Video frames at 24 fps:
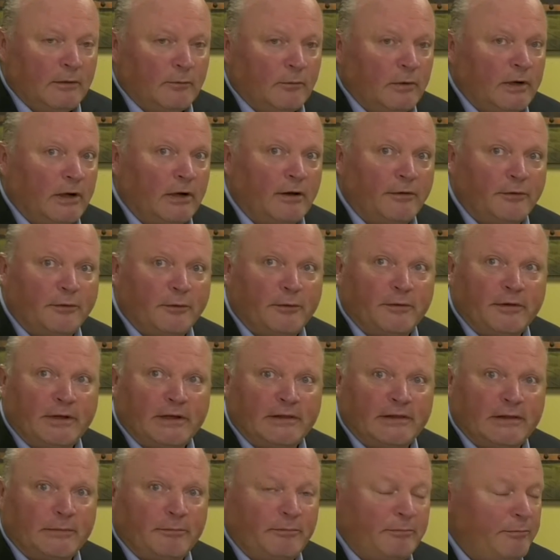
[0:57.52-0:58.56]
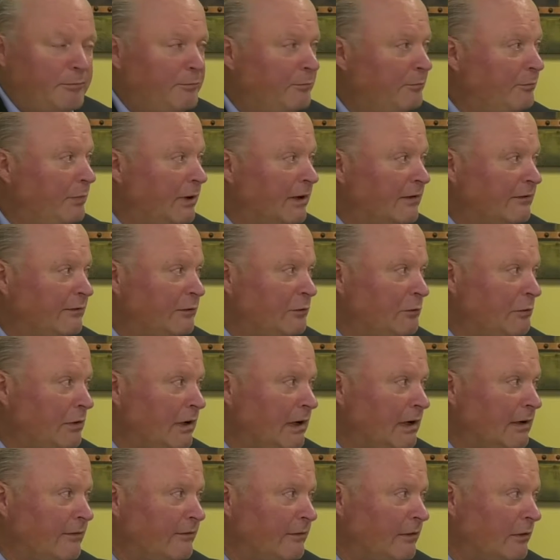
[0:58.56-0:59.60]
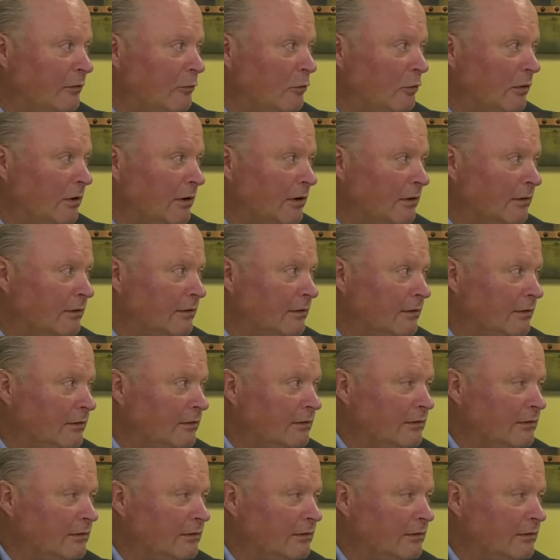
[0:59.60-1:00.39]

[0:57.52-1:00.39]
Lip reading: We all know that the best creative in the world,